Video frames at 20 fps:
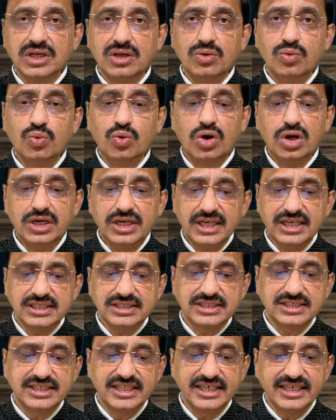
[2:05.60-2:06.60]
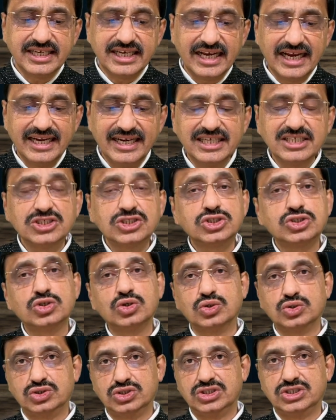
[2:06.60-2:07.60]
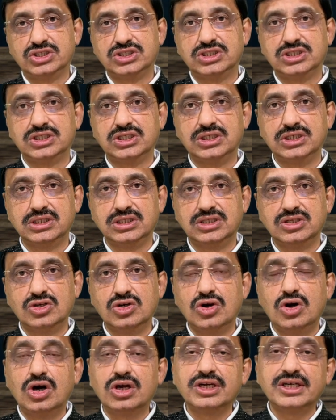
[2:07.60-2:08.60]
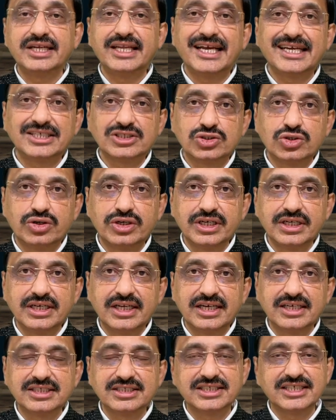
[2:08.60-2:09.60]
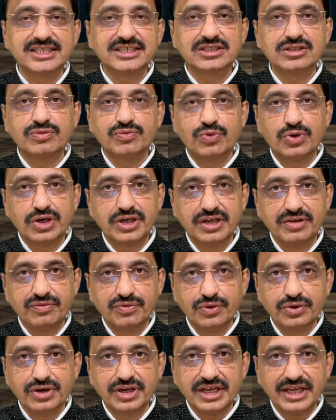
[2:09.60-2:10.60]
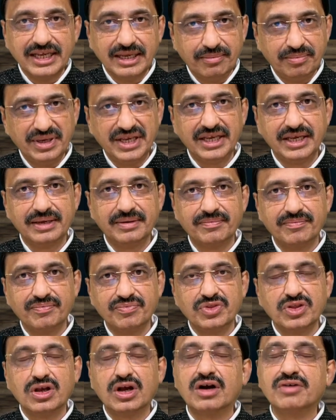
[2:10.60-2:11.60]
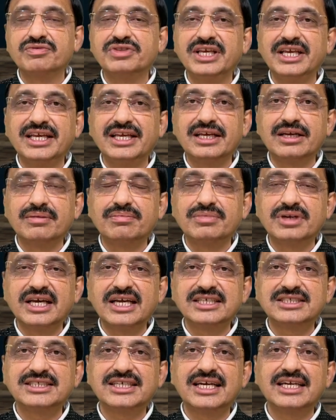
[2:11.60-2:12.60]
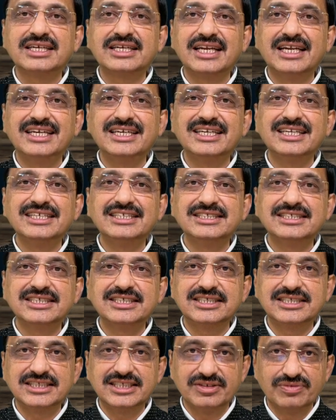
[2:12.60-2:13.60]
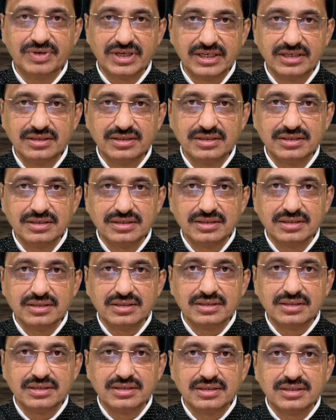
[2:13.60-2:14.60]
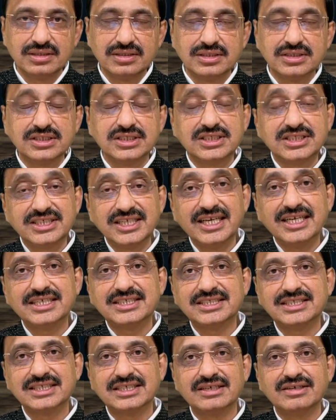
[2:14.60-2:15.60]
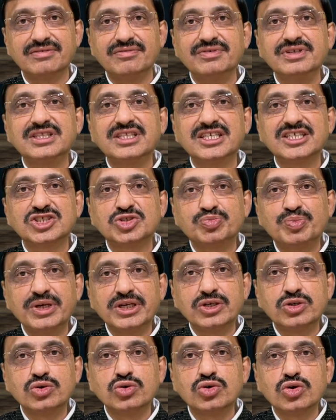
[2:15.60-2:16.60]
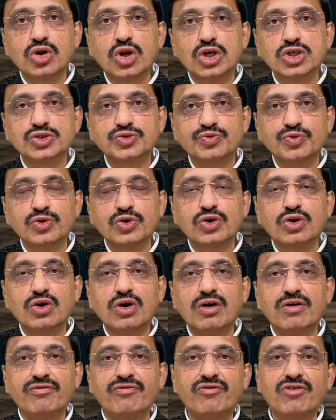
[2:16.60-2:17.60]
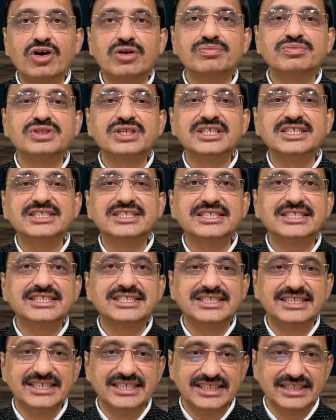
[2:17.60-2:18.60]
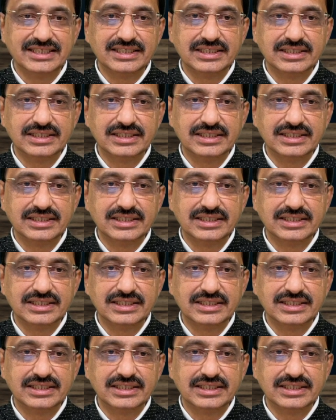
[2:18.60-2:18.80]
What does the guidance note on tax audit under Section 44AB of the Income Tax Act 1961 states with respect to Clause 4 of Form 3CD?